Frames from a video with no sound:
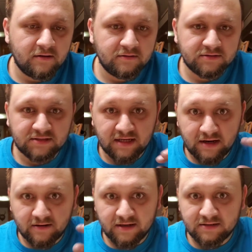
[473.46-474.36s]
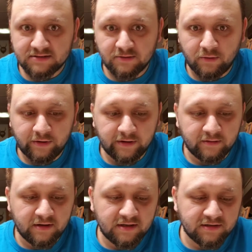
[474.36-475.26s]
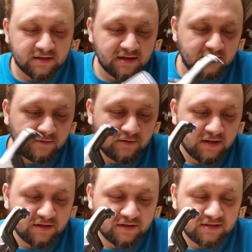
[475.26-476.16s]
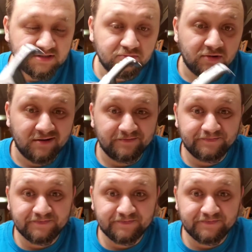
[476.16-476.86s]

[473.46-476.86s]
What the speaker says: It's got air in it, there's no oil or anything, with a spring.